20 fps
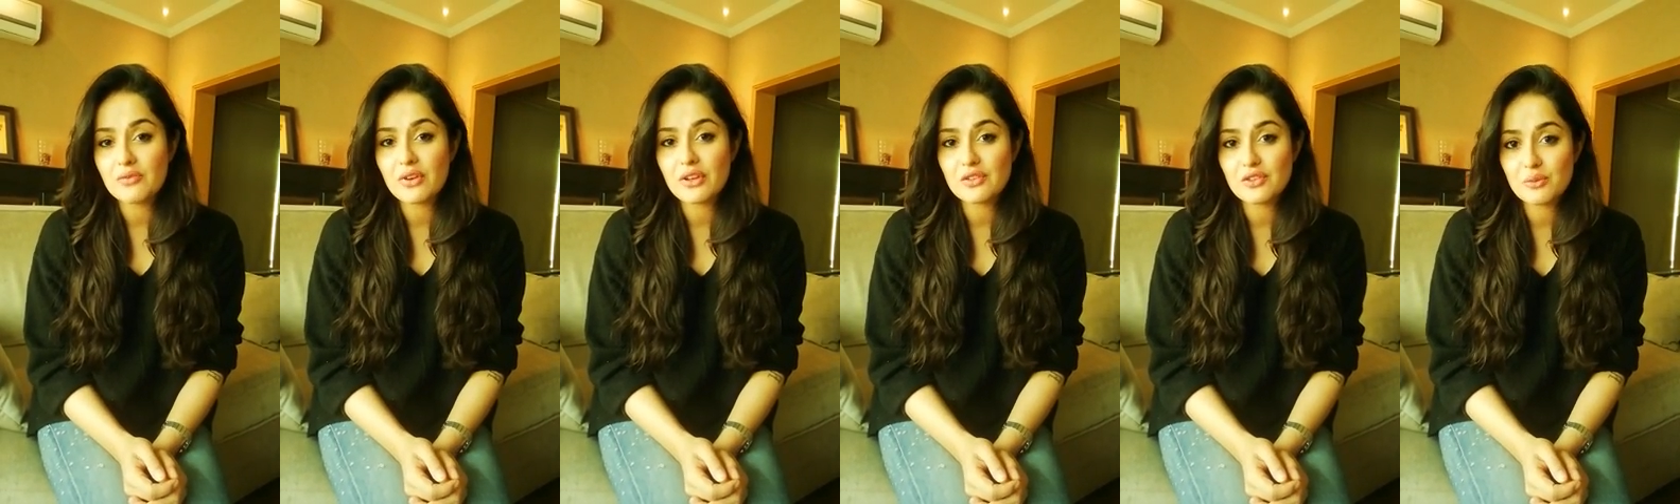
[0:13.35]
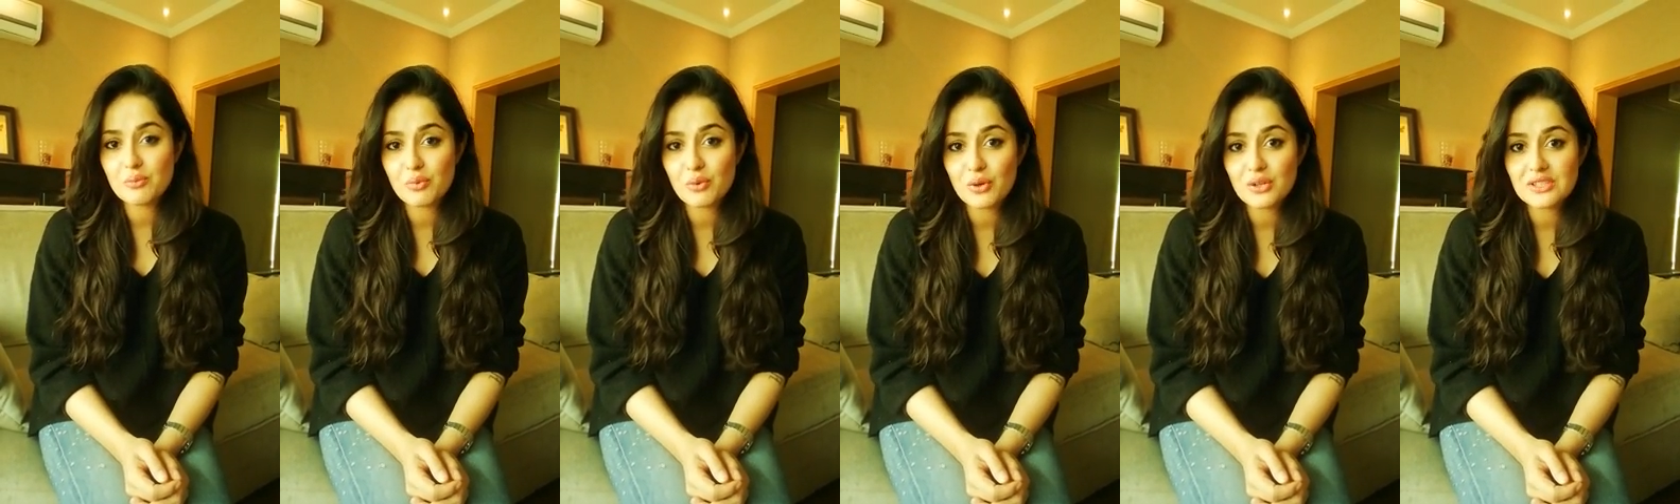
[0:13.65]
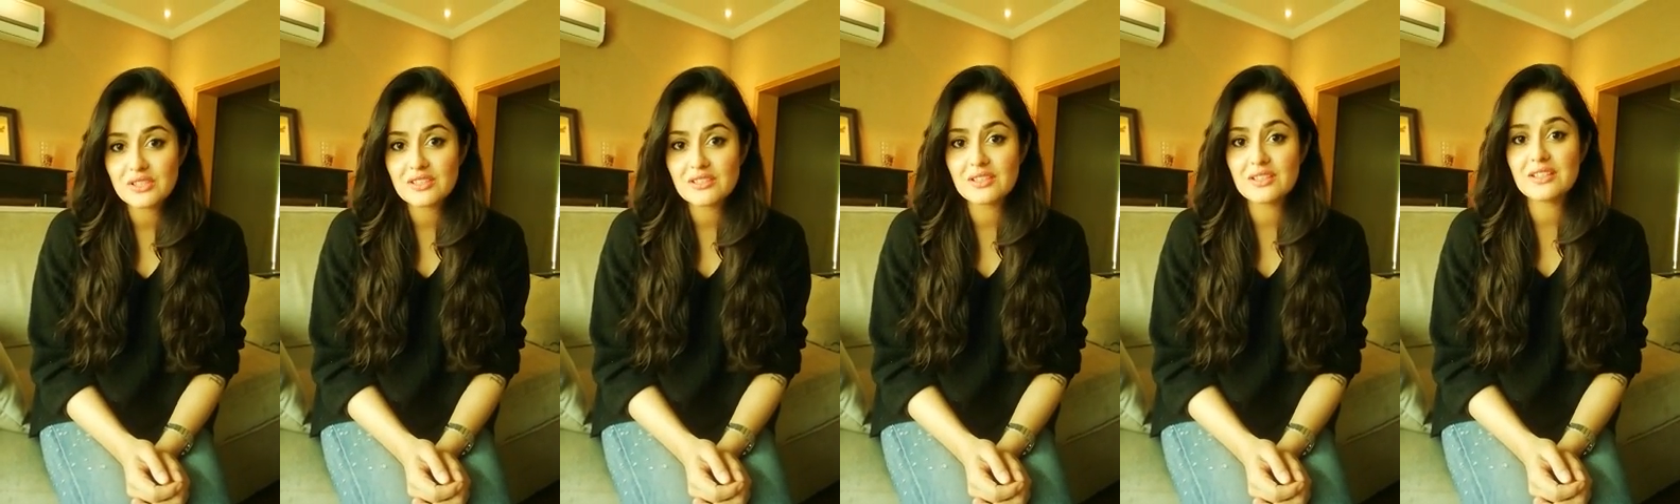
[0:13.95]
our
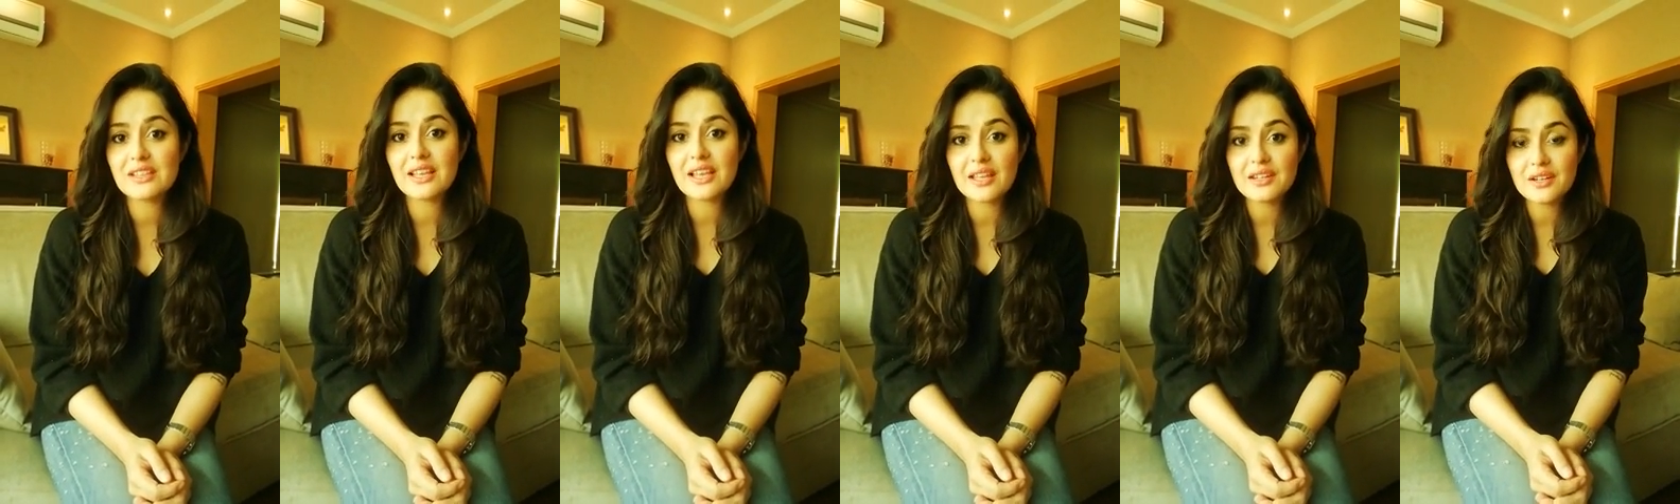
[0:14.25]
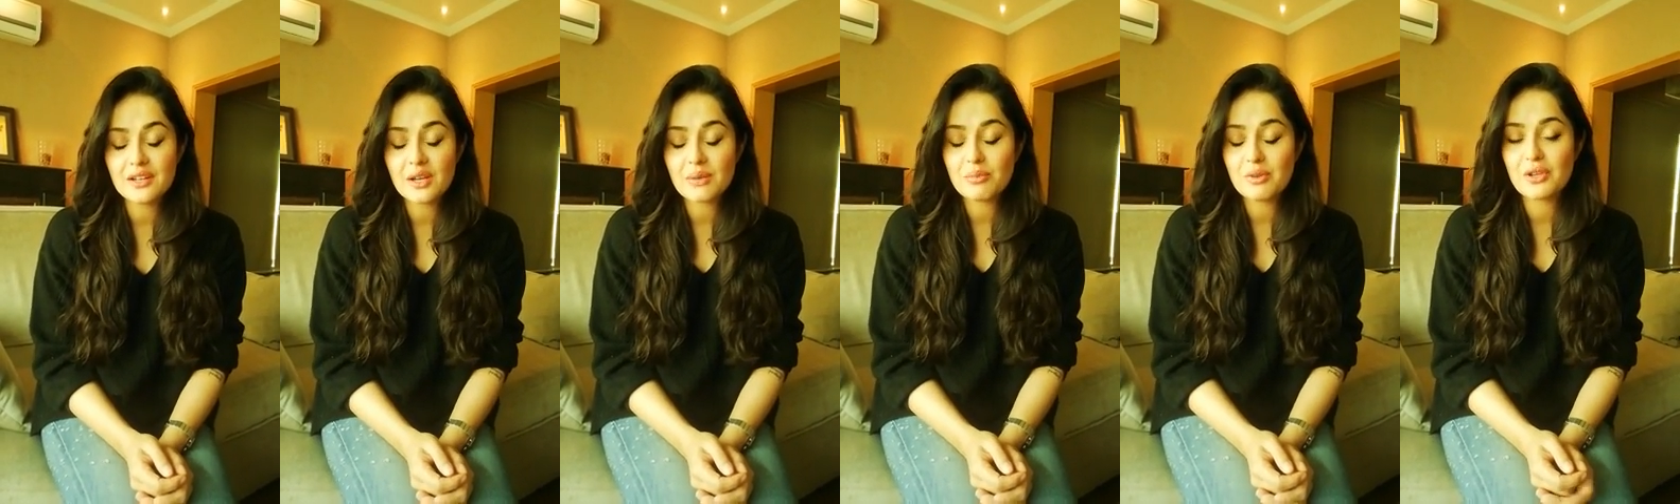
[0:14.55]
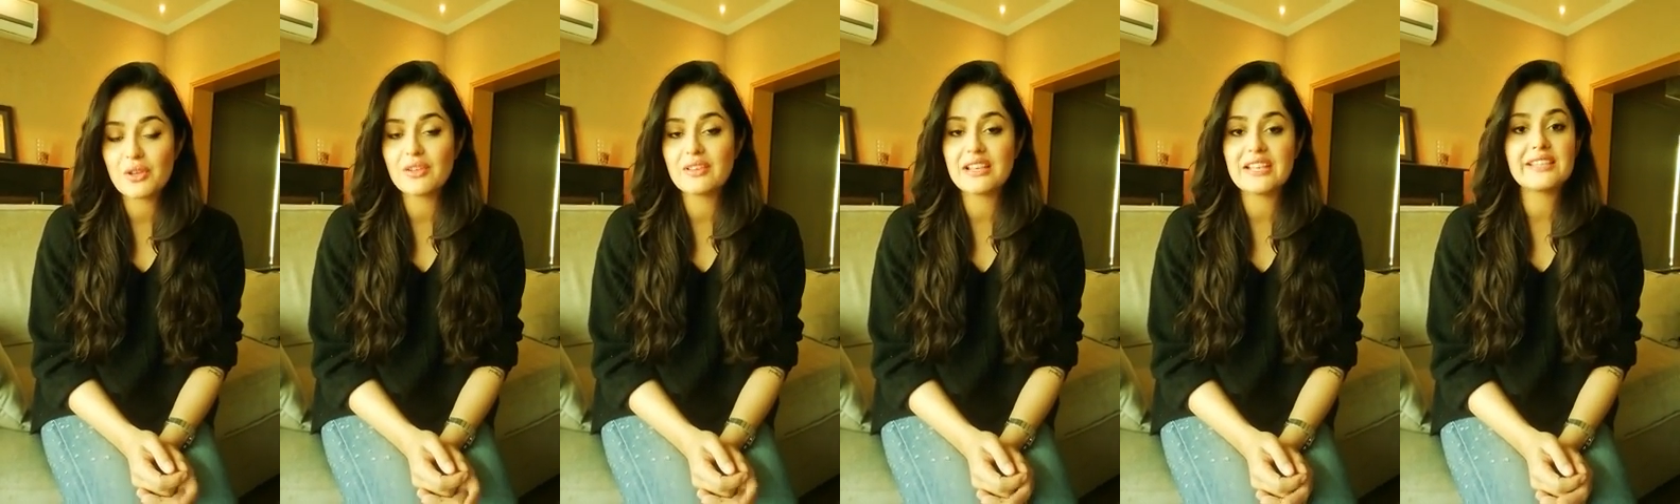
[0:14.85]
supporters in Canada
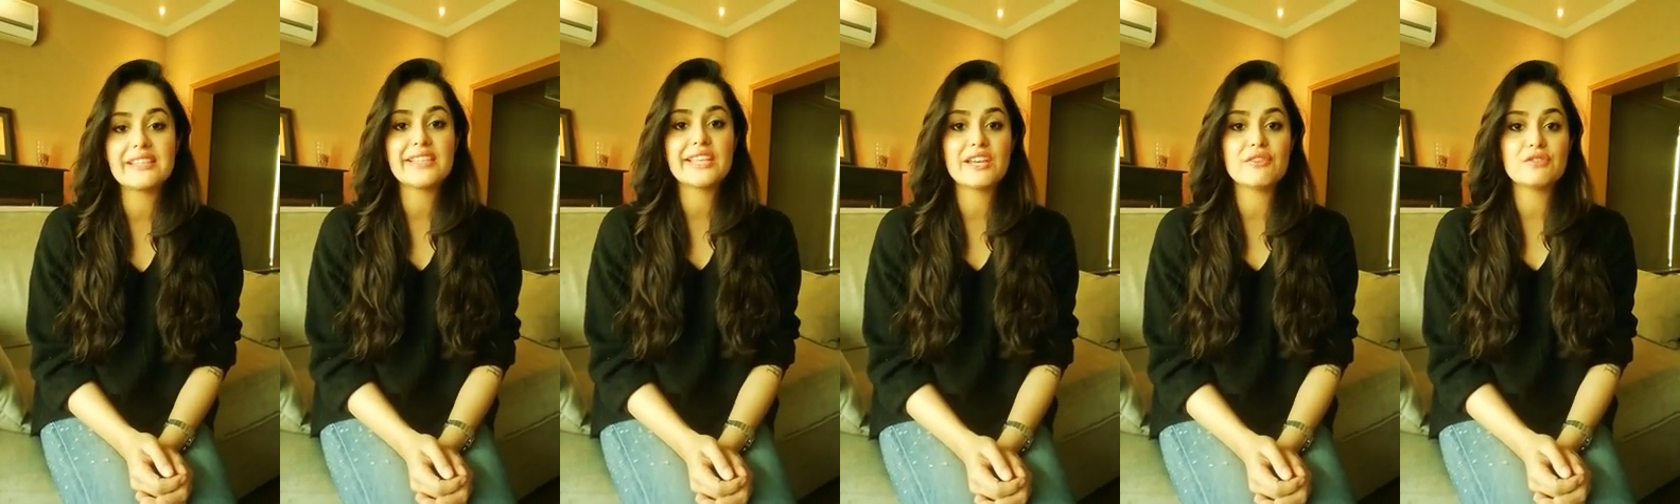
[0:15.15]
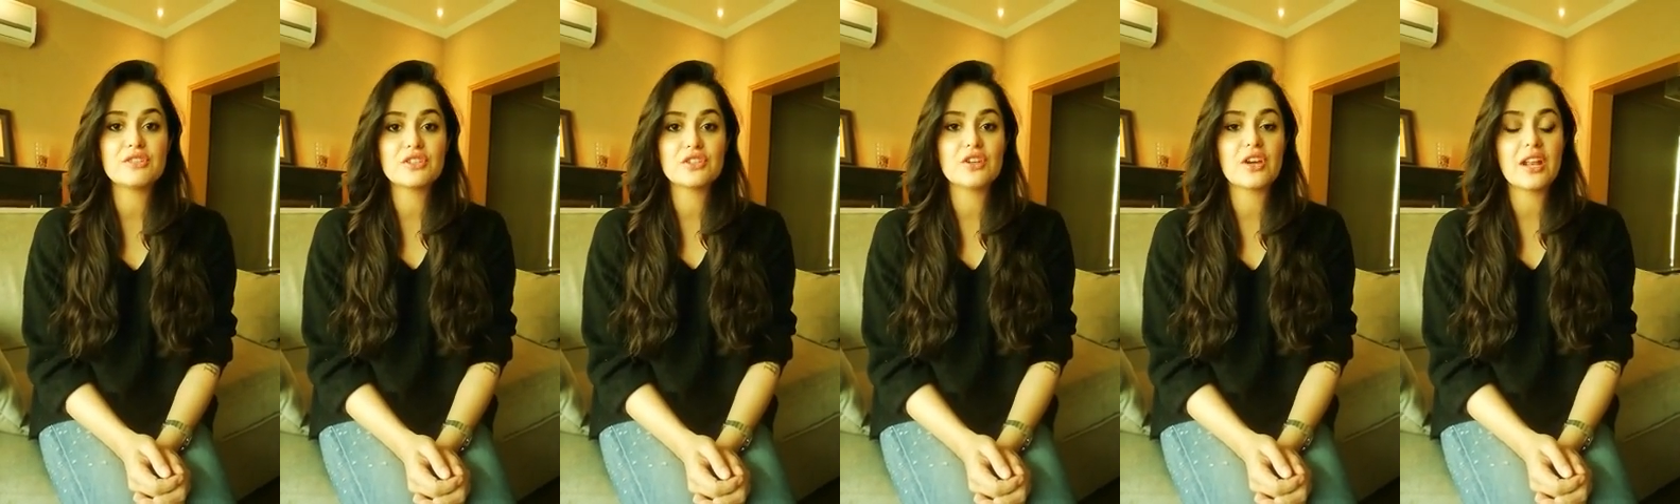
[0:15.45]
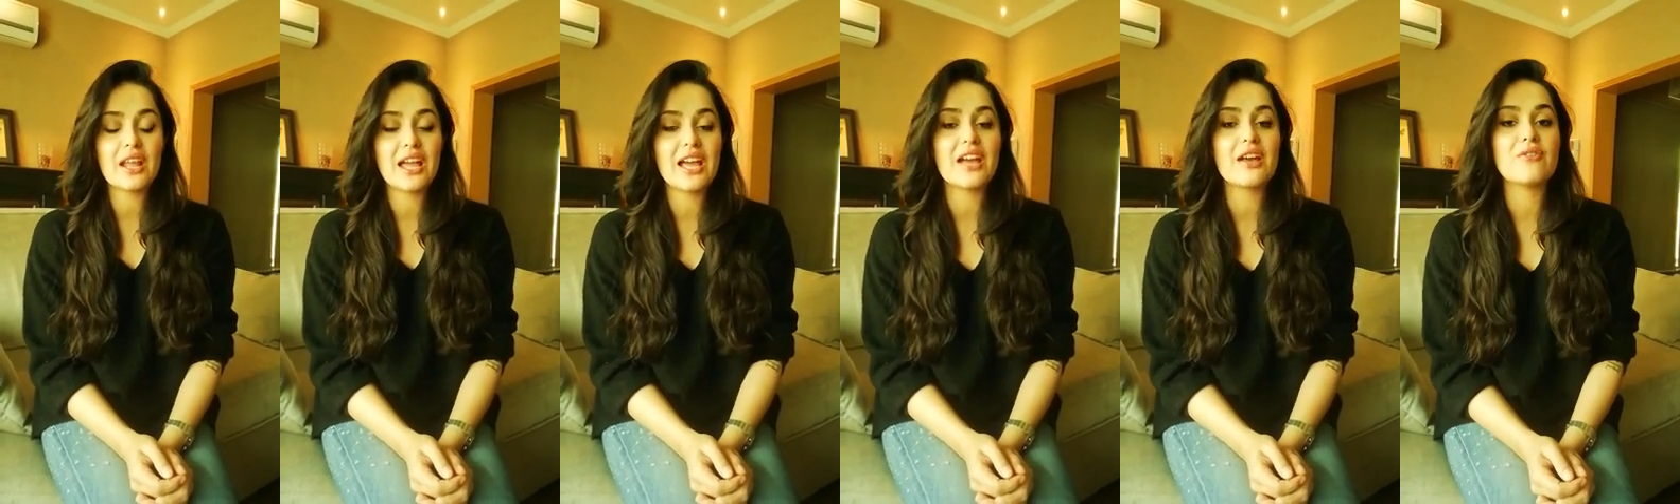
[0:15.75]
because ACF does not
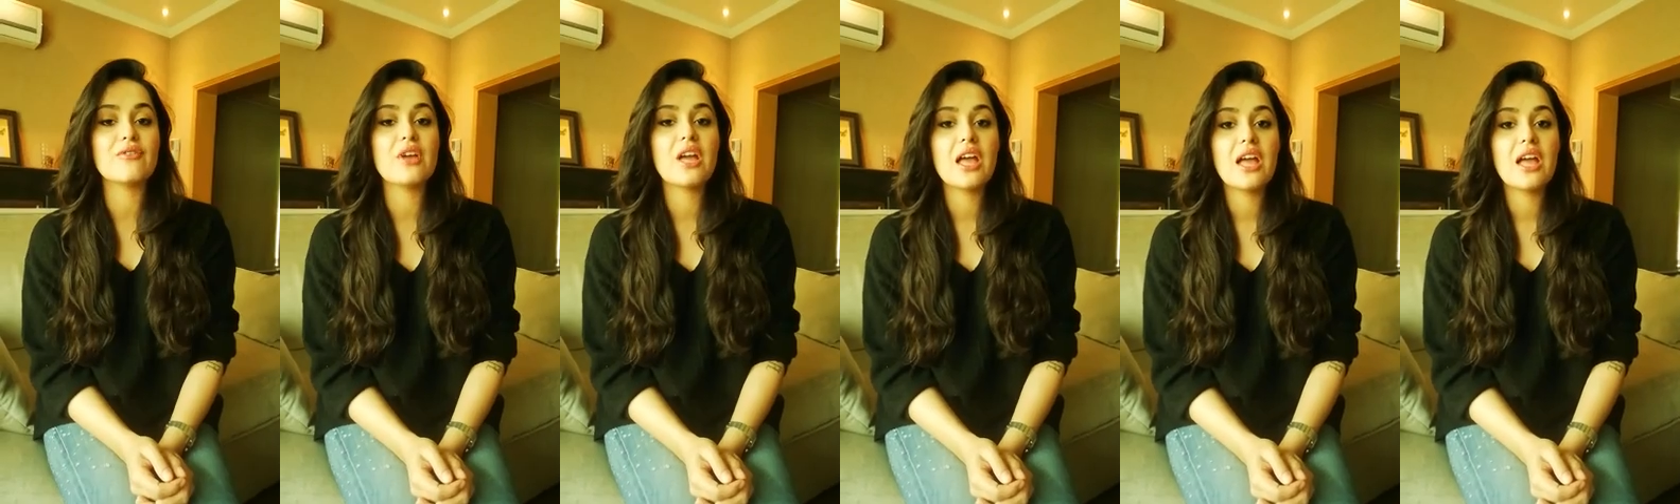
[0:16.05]
have